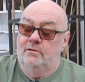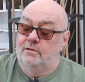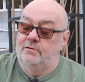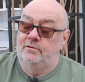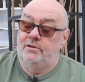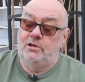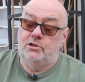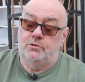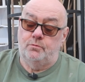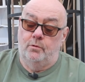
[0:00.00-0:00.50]

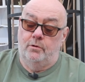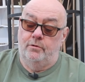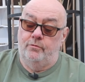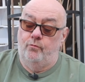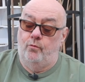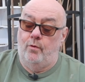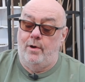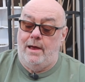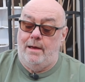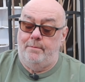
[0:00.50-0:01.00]
And these weren't
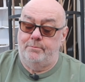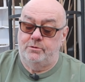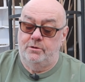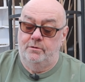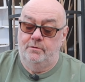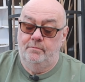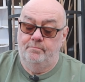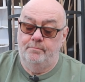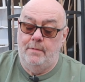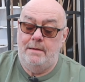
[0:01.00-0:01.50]
wrapped.
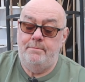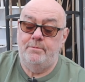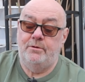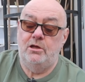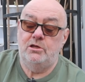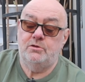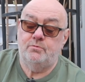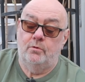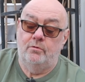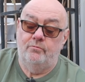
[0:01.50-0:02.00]
Maybe
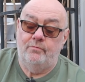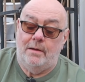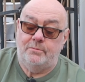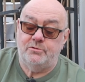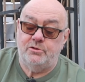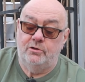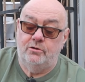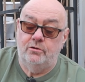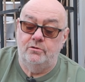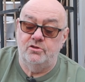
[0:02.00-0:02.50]
these weren't
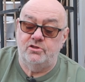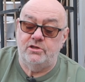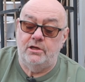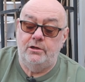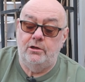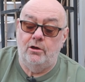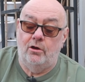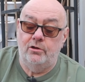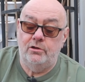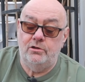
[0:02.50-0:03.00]
wrapped so I couldn't see
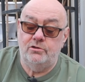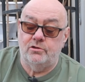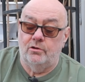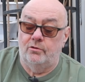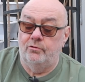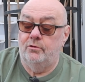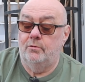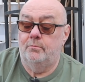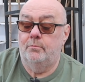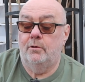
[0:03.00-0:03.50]
any eyes
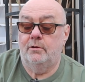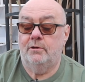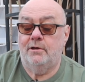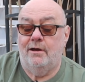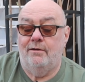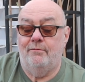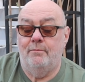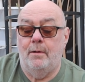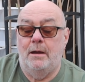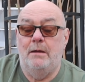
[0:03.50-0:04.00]
on them. I
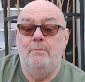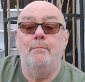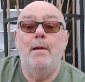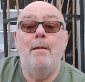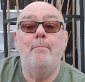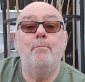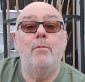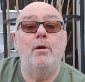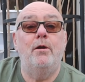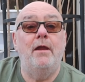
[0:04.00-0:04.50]
can't really
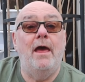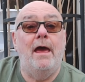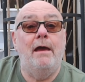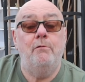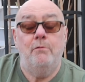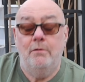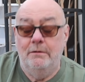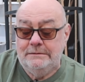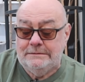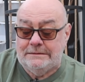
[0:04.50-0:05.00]
remember
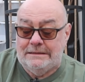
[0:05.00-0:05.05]
now.